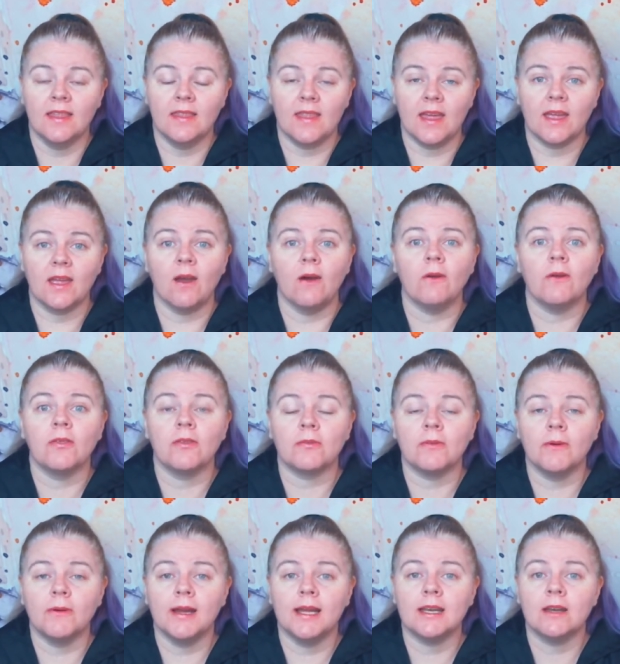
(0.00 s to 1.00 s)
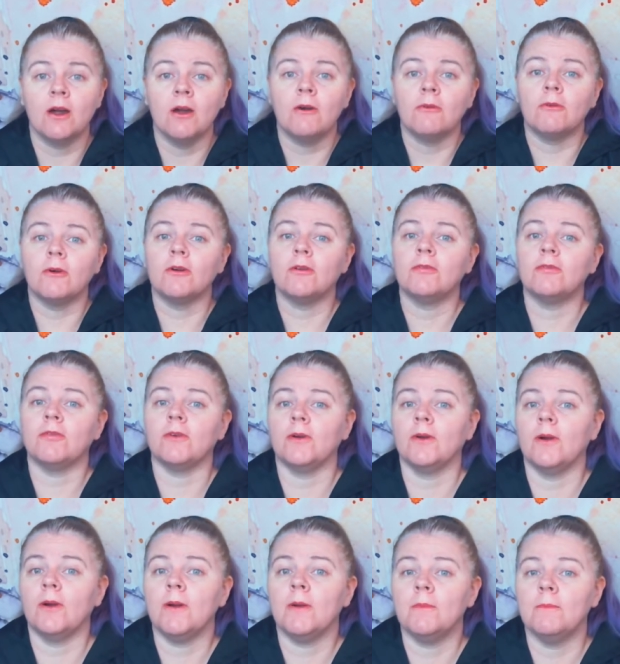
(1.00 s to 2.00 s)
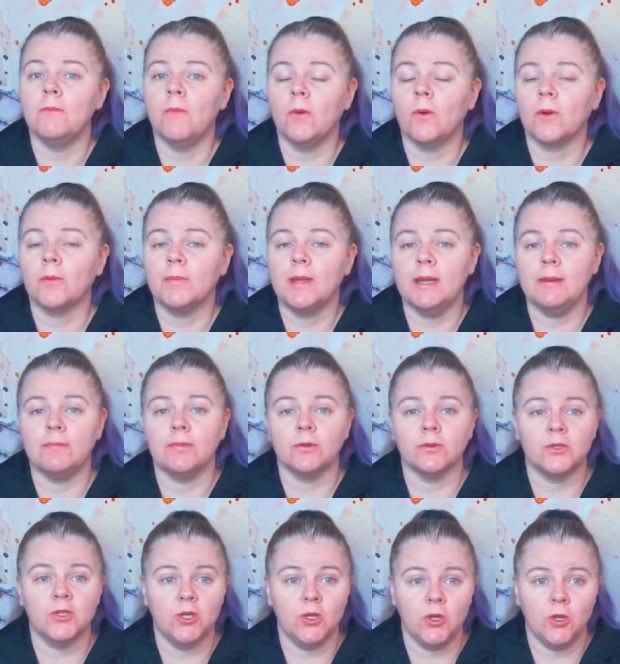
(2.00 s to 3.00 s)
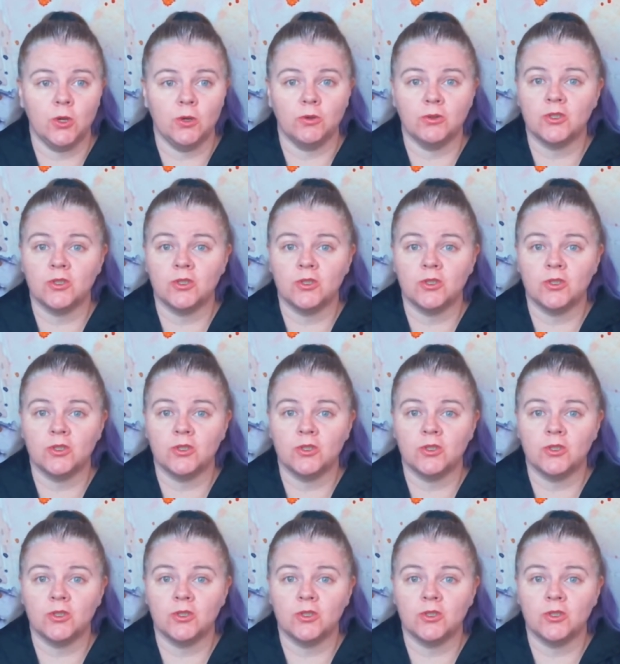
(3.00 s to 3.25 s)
that go through it refer more people to you.